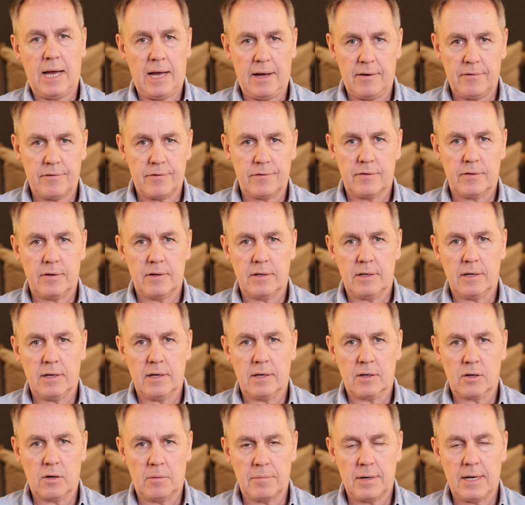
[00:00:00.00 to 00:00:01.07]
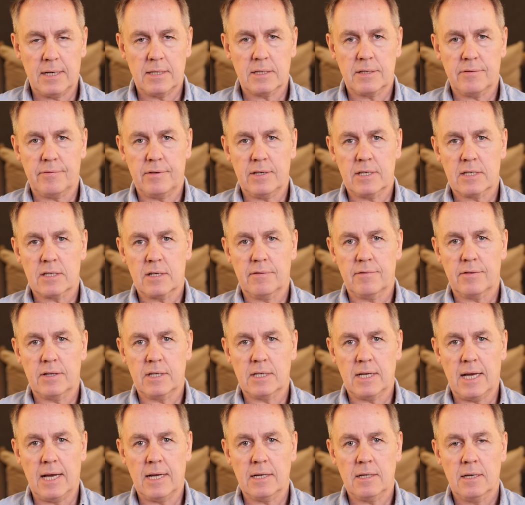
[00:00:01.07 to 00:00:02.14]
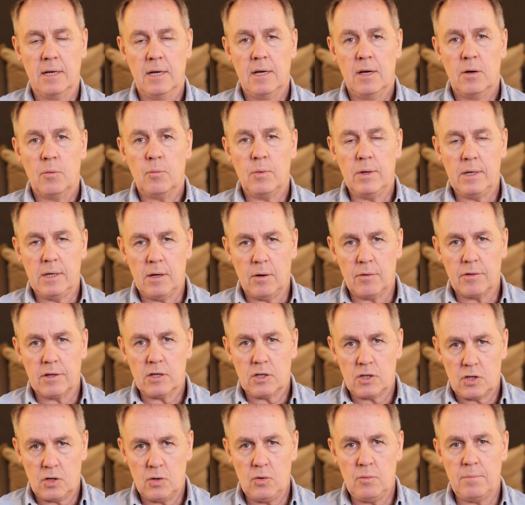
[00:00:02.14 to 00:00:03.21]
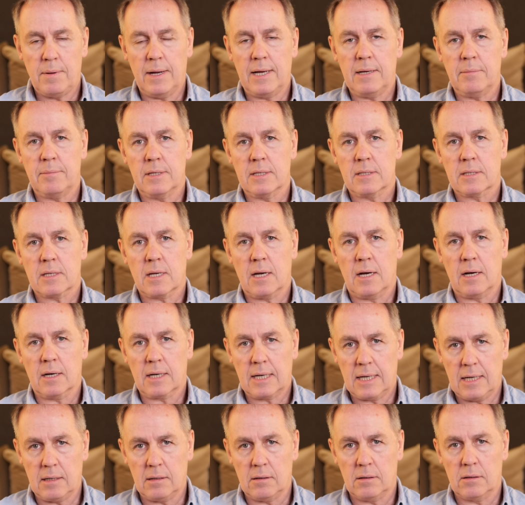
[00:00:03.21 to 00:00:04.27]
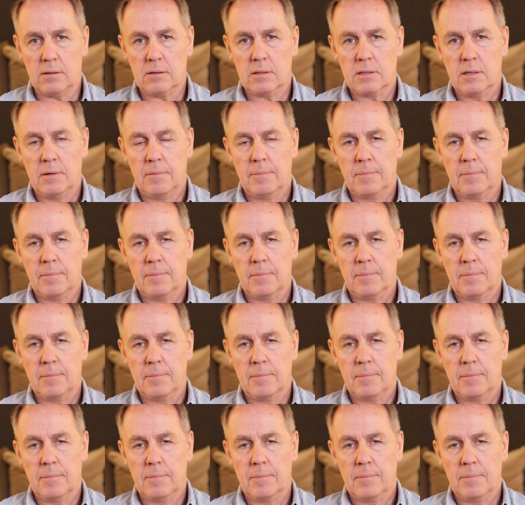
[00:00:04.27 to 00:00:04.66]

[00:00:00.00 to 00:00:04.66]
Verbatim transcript: have a comprehensive list of the dead. We know that two babies are killed